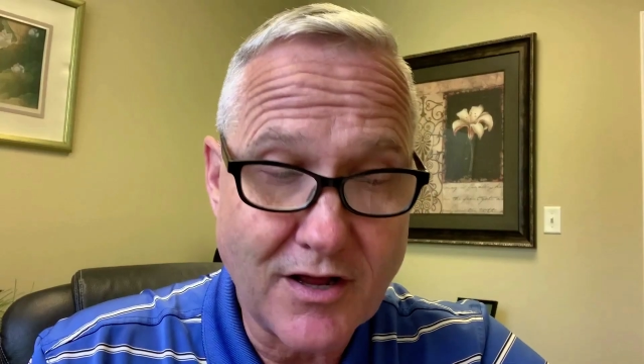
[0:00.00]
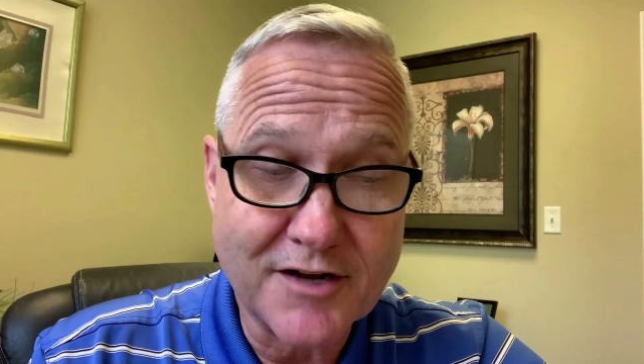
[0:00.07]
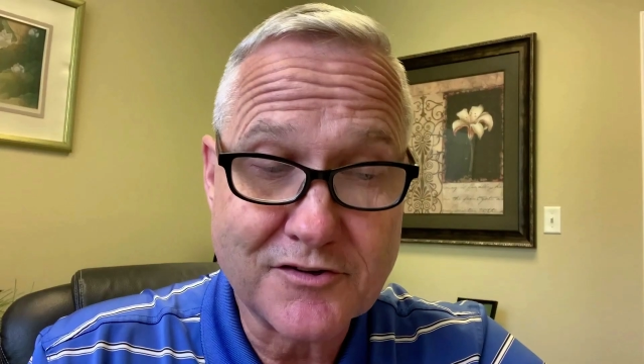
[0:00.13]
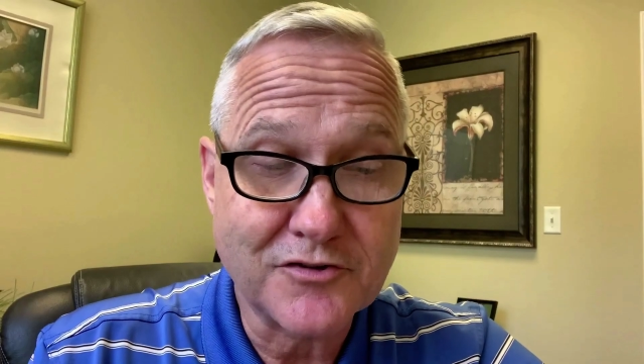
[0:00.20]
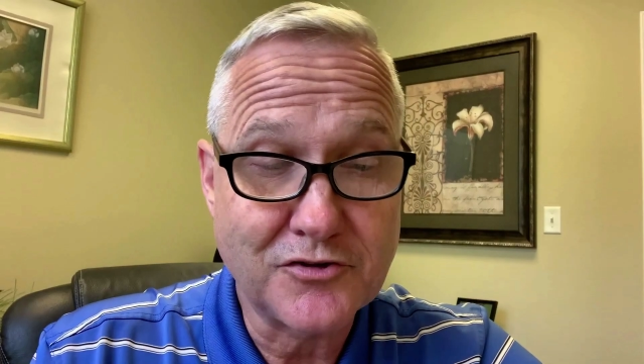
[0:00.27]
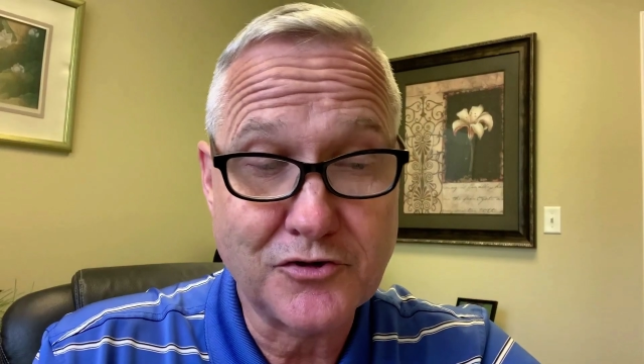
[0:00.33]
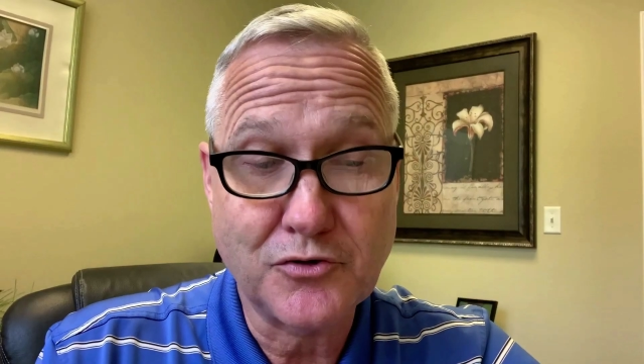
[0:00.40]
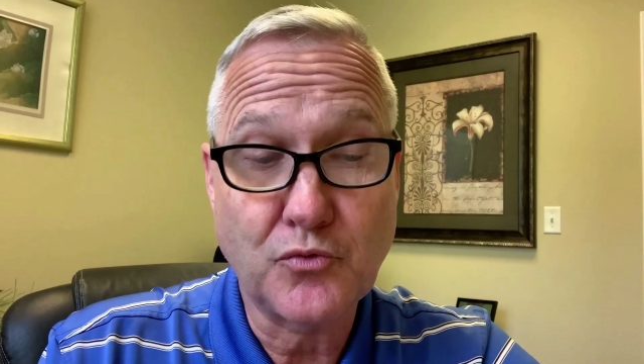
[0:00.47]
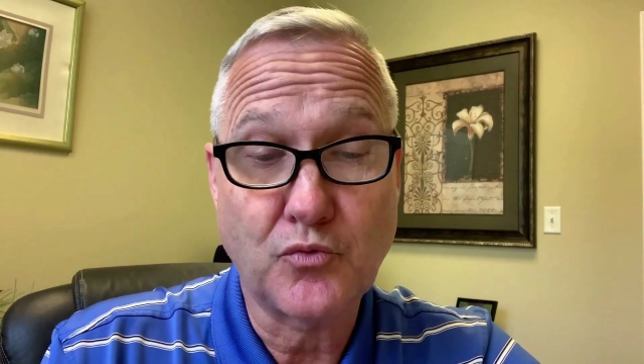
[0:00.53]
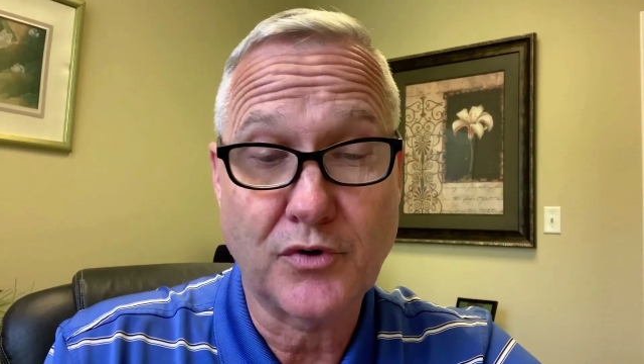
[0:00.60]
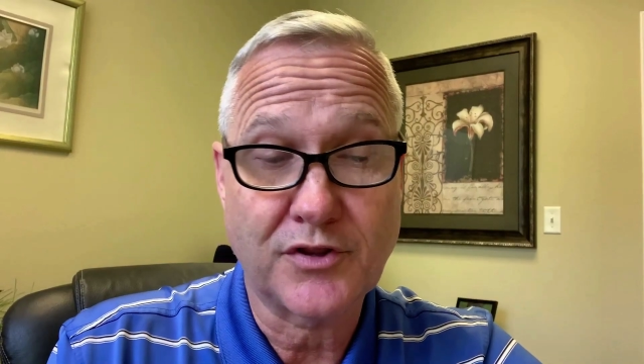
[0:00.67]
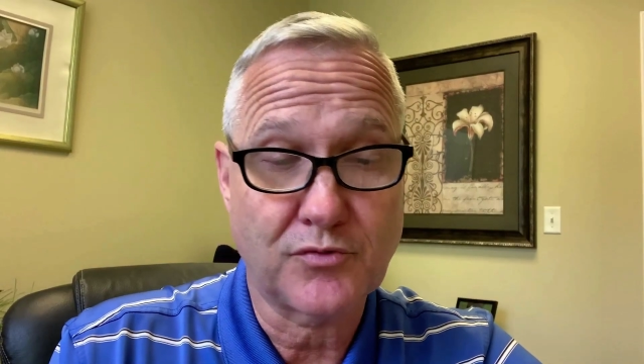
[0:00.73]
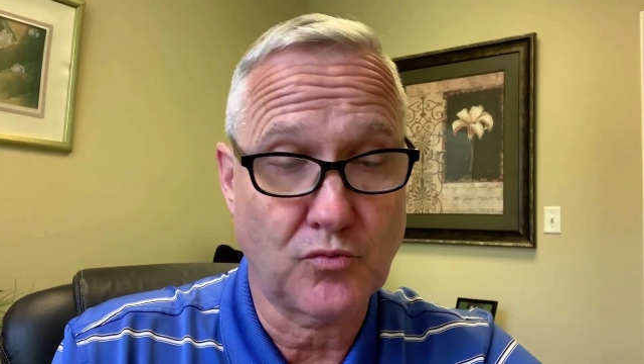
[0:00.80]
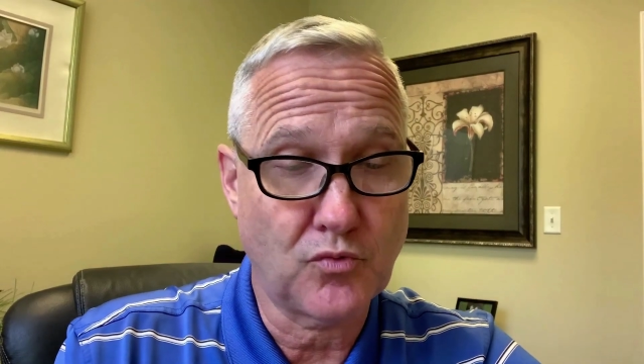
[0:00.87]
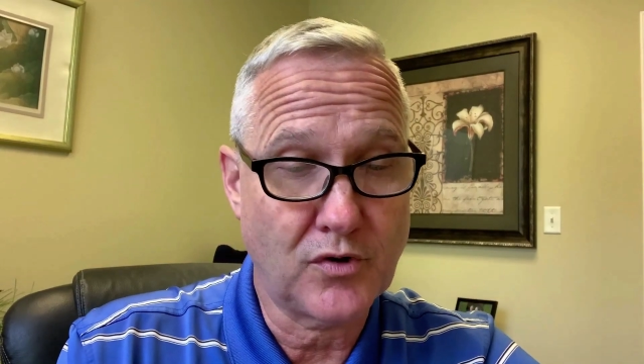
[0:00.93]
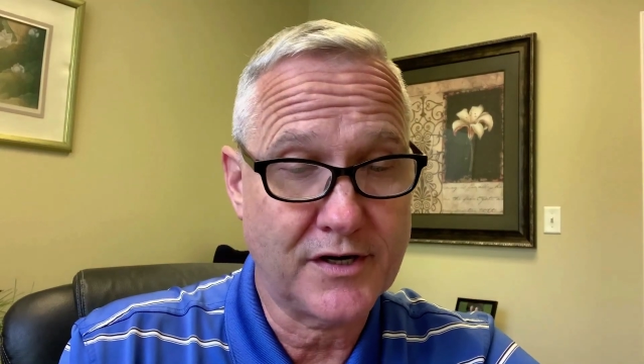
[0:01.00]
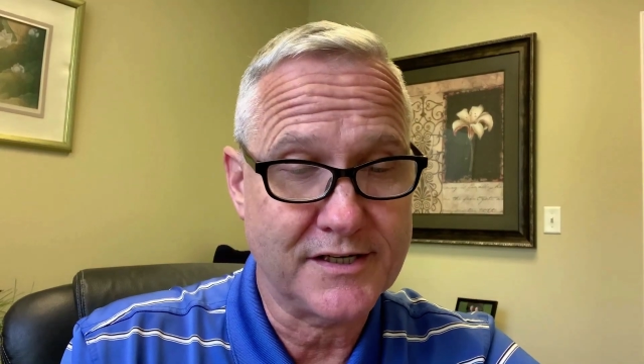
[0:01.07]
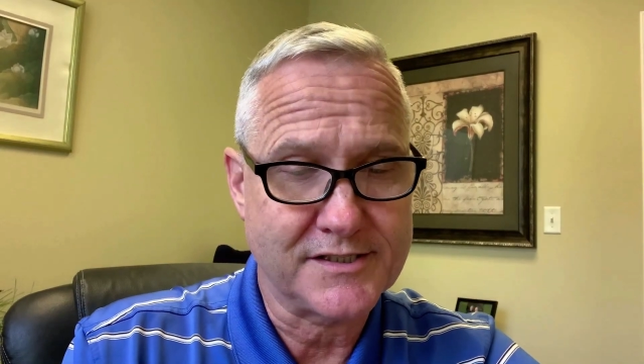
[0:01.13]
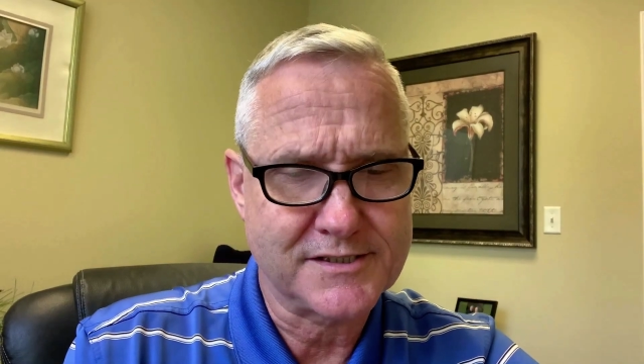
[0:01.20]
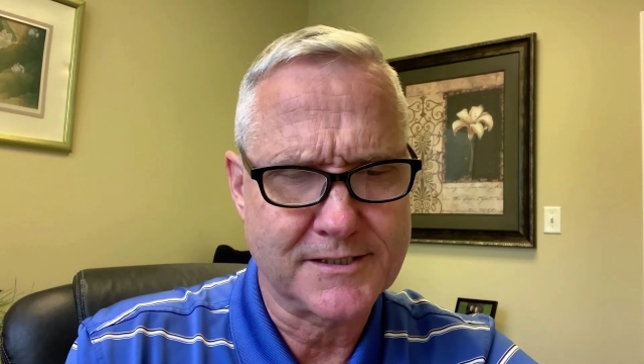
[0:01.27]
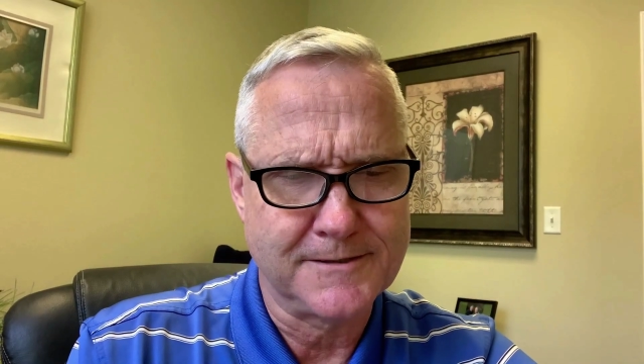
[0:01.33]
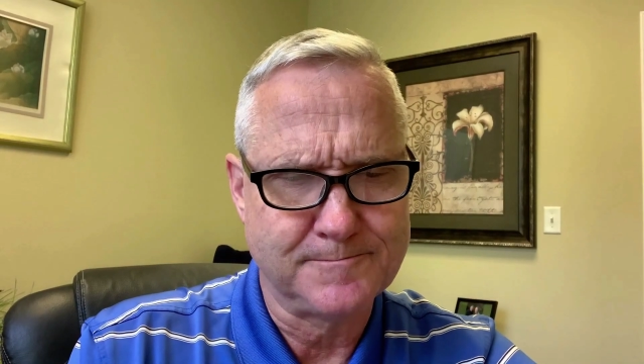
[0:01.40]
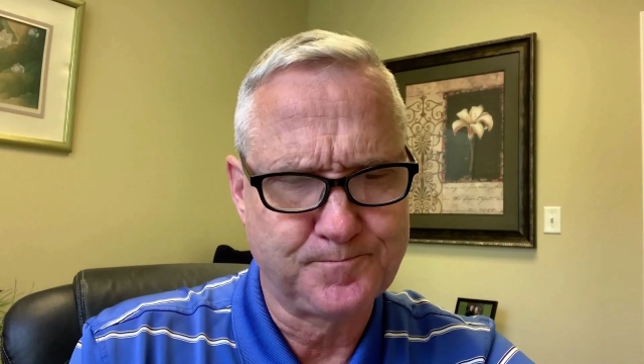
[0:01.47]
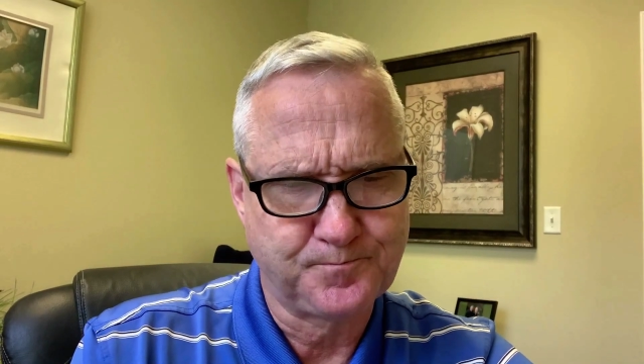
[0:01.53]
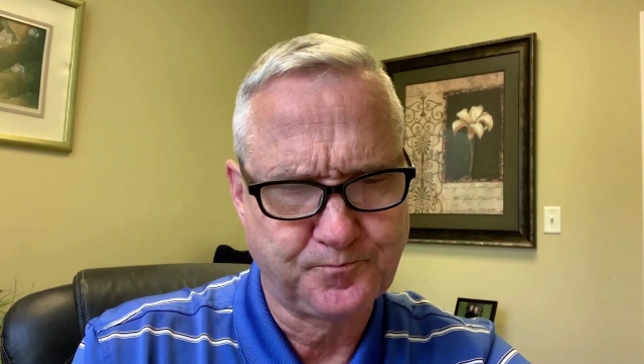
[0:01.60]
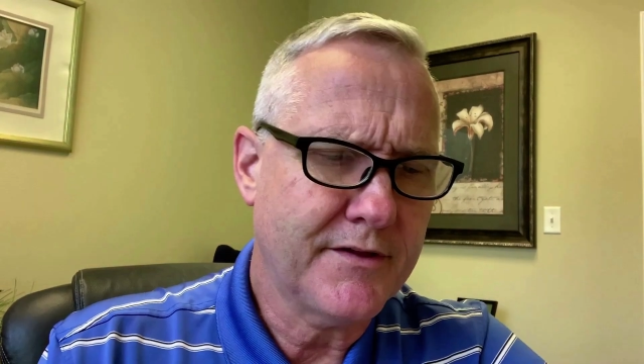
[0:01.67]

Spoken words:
a lot to do with risk.